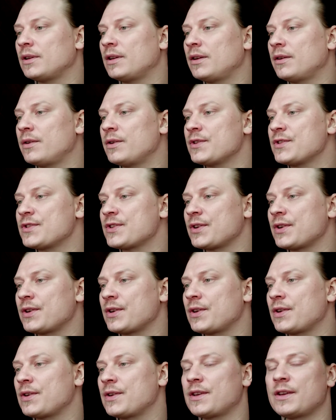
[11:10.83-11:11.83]
Here's
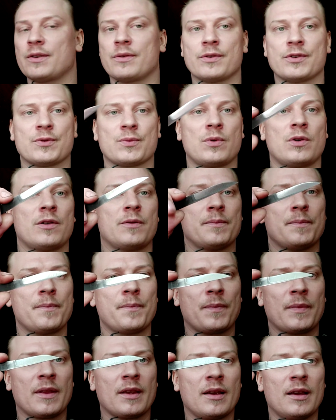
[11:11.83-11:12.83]
one.
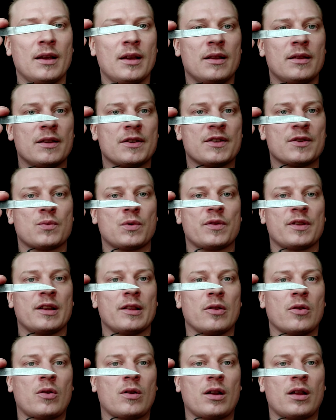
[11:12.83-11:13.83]
This is what
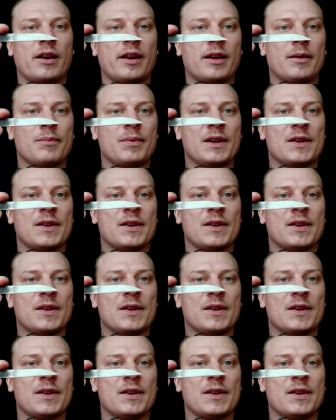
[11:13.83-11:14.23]
they look like,